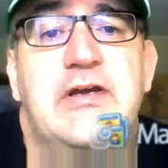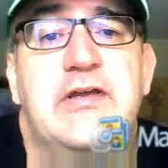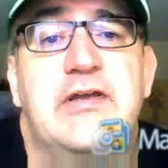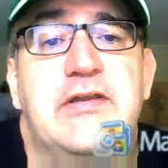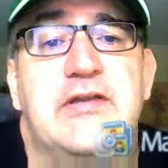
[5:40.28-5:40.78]

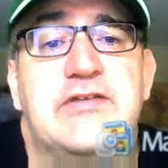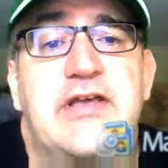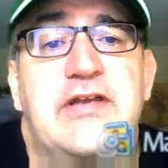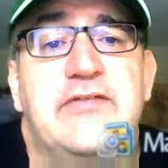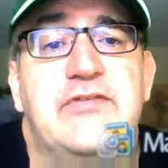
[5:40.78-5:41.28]
The
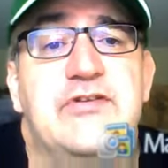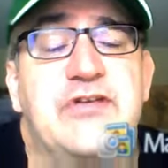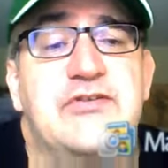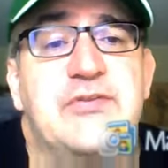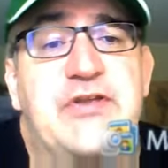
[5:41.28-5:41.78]
set of these
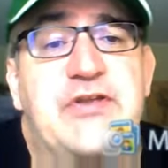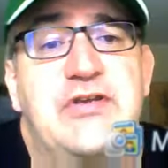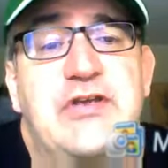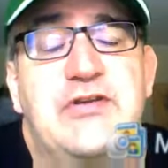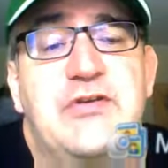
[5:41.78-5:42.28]

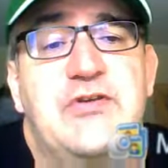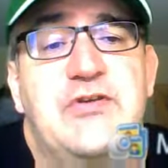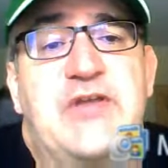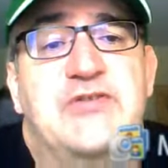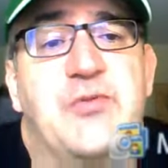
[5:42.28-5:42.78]

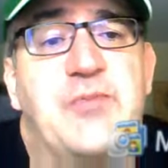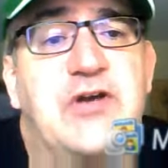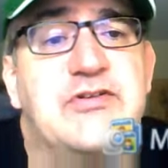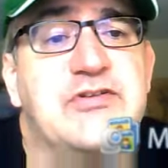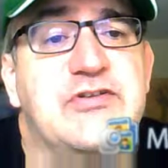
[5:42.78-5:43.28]
indispensable
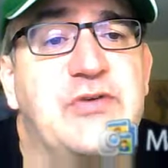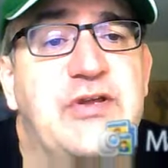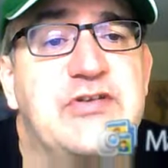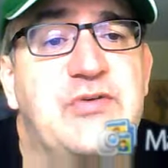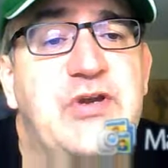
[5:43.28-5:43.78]
parts is known
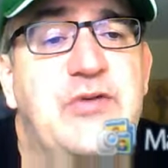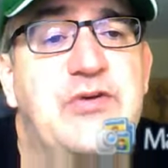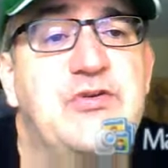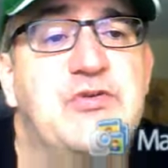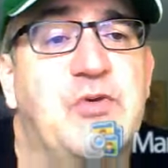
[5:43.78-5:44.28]
as the
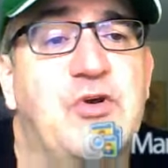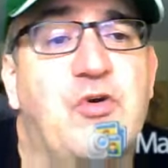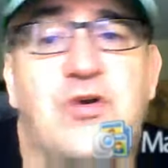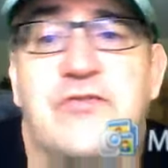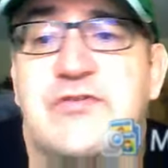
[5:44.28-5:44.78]
irreducible
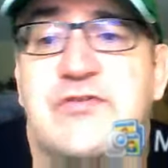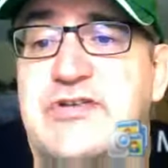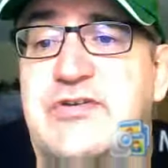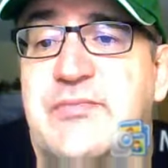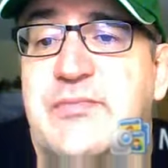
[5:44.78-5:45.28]
core of the
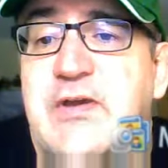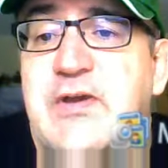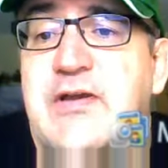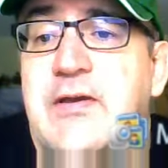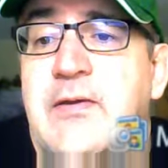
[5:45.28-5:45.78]
system.
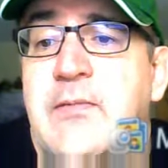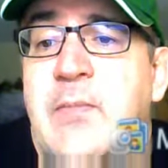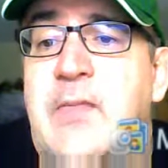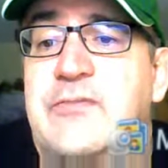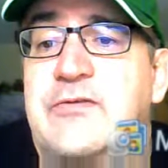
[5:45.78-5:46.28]

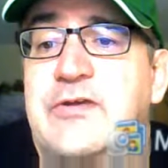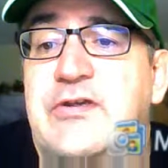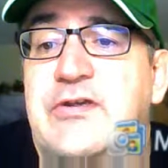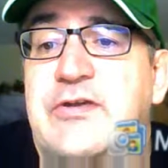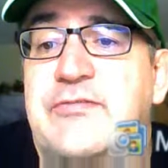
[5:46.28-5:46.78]

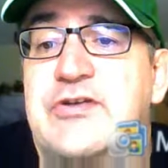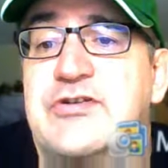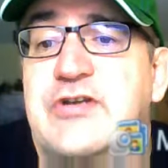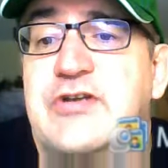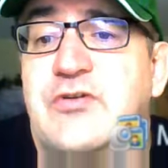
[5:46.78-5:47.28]
The
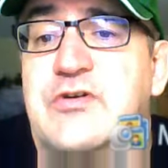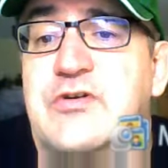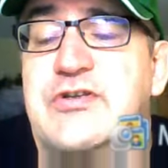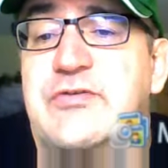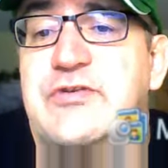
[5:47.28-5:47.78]
definition
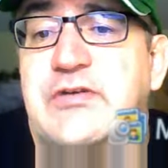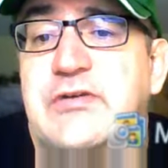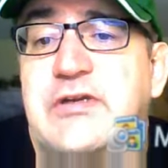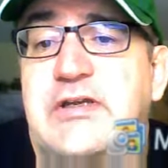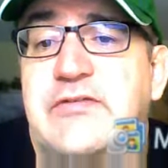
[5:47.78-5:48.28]
ignores the
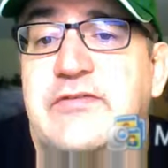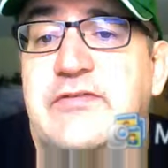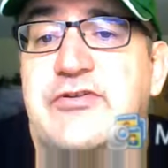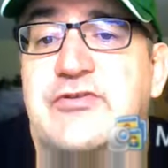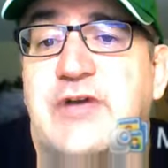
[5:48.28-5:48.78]
utility of
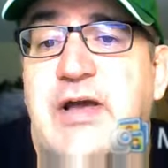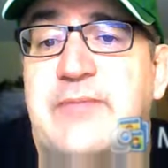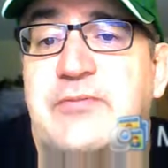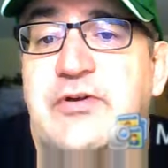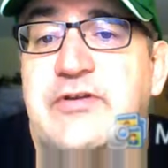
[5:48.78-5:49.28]
individual
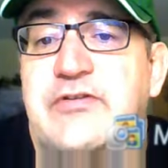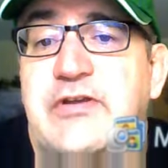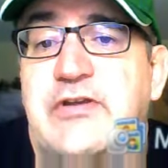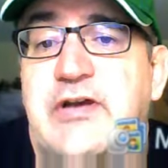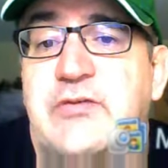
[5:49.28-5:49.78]
components
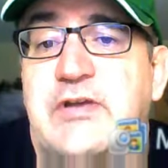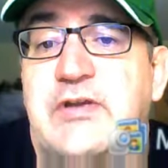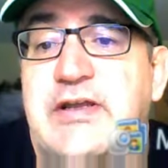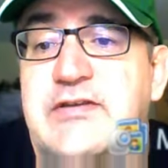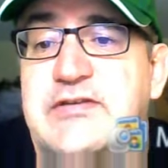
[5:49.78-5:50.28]
in
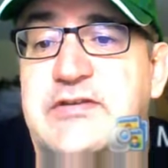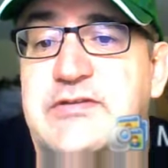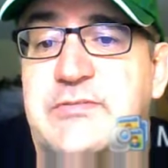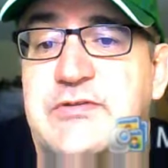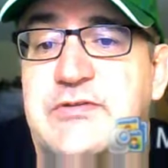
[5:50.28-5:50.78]
unrelated systems.